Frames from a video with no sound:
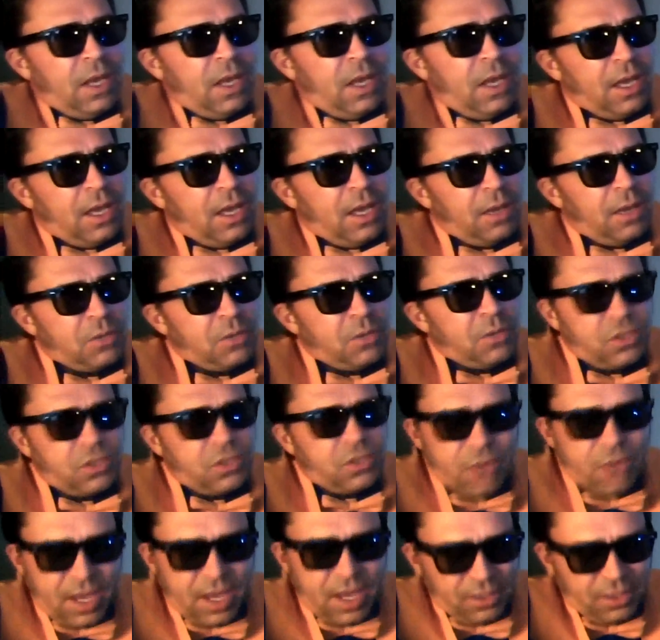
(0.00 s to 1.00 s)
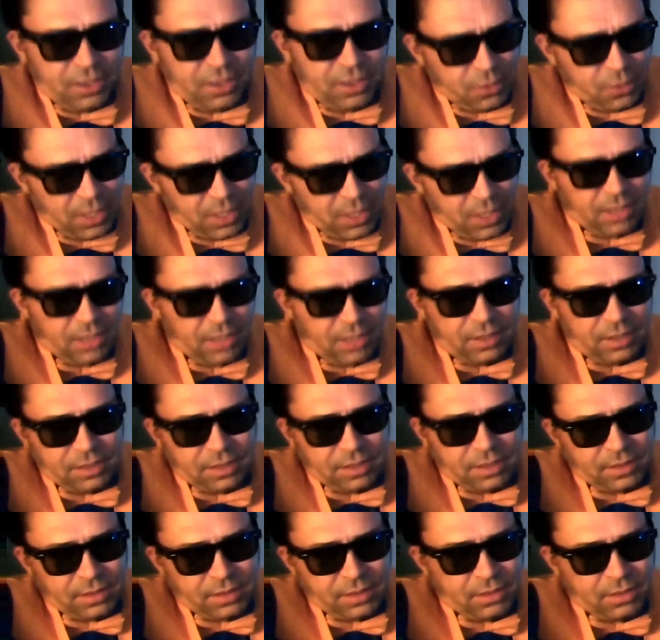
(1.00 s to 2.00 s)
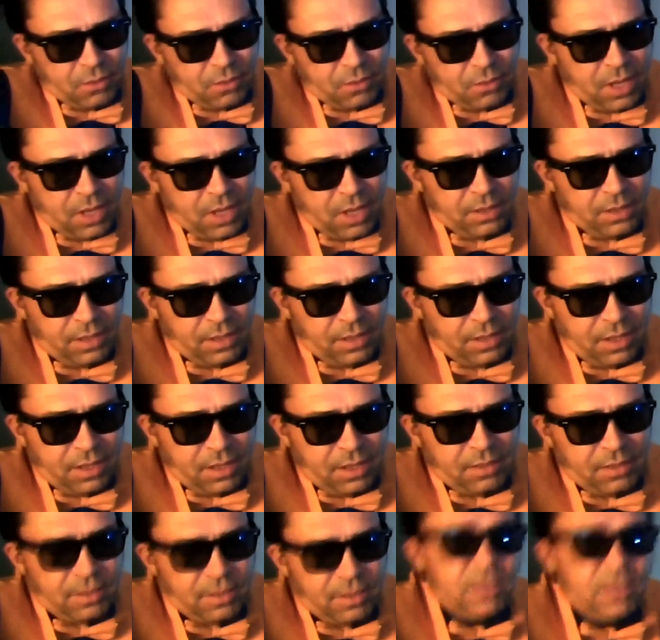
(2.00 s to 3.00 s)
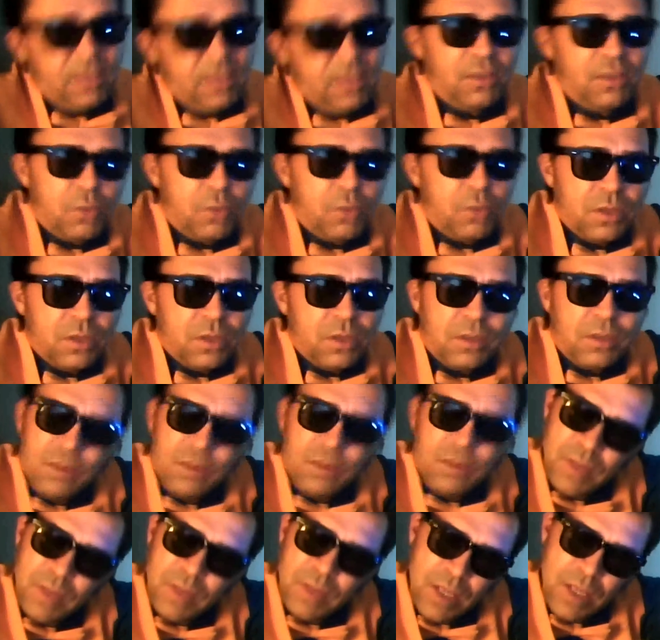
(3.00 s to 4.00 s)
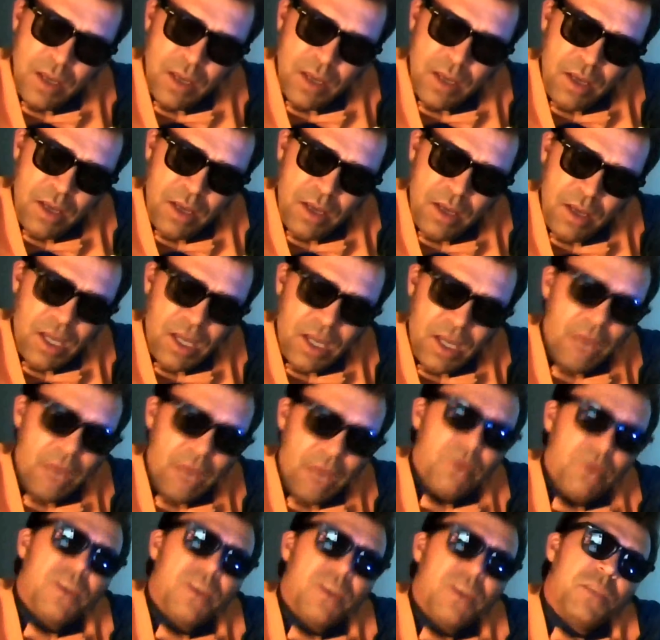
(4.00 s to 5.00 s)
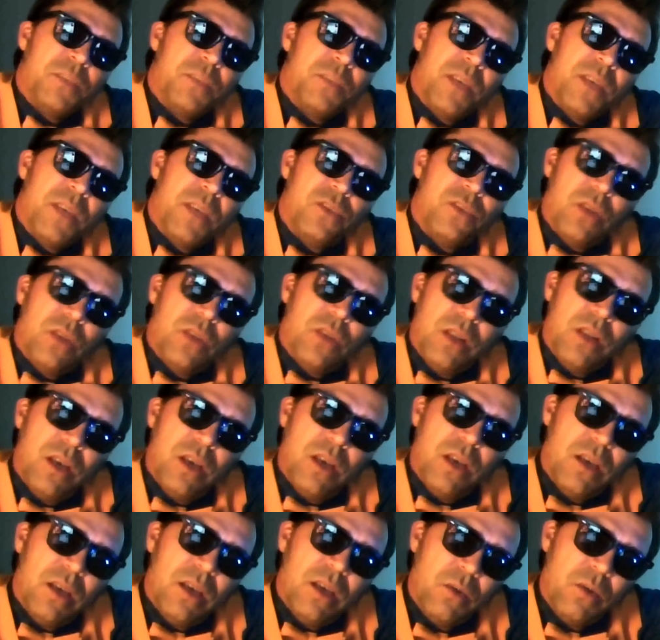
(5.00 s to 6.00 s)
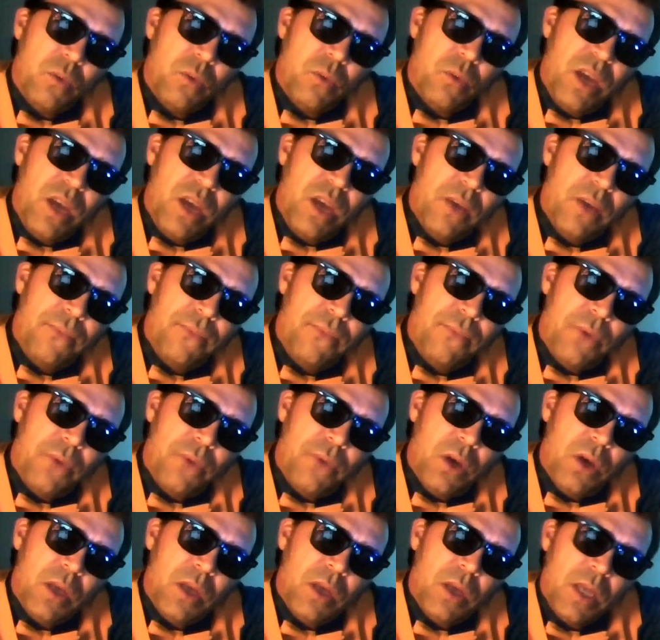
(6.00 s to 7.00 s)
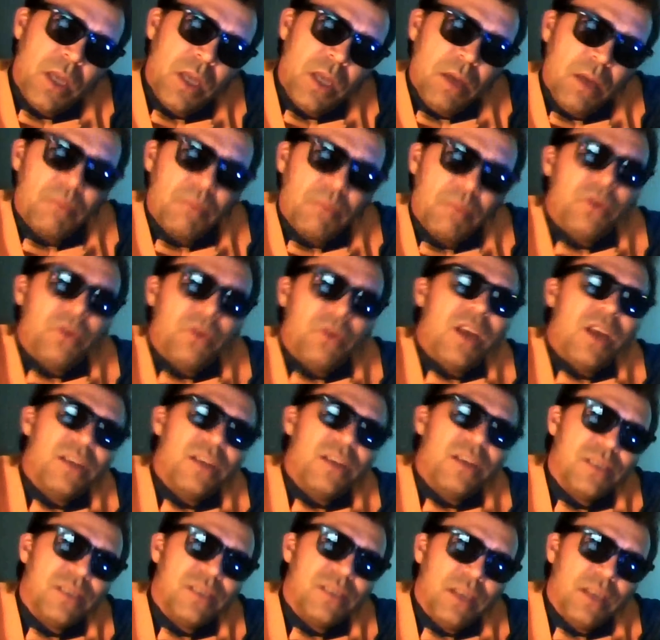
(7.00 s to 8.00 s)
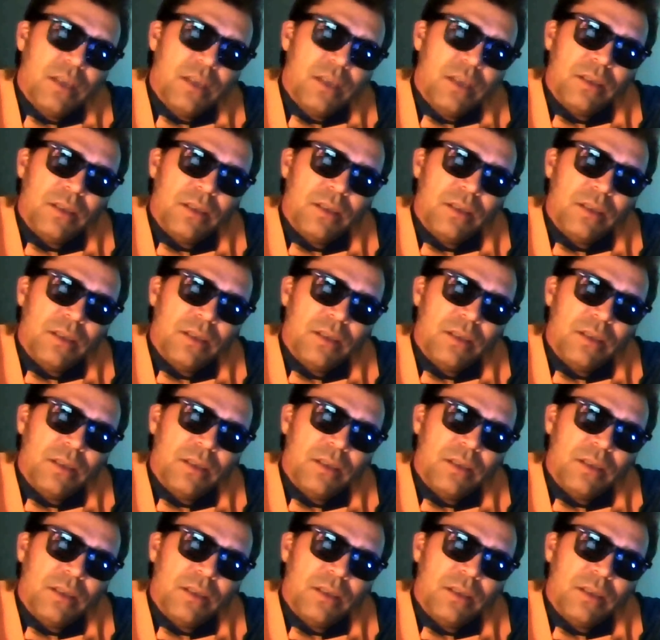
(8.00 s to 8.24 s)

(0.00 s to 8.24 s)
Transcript: which is quite unique around there and in the world. They have a very special way of pronouncing